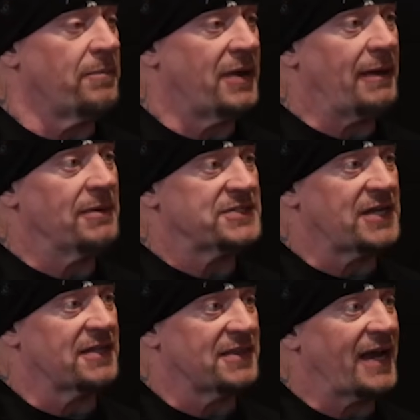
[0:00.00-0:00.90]
been able to
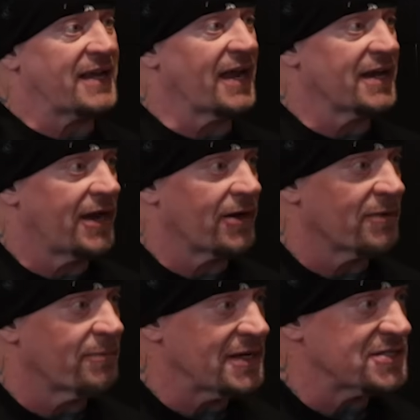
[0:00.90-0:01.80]
take that kind of care
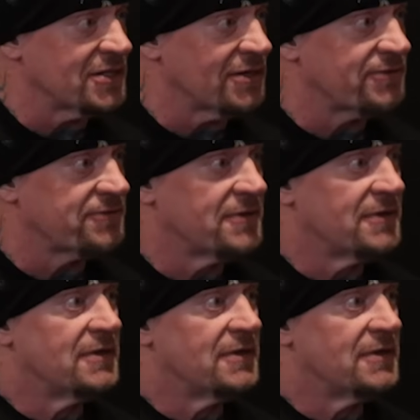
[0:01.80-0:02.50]
of myself.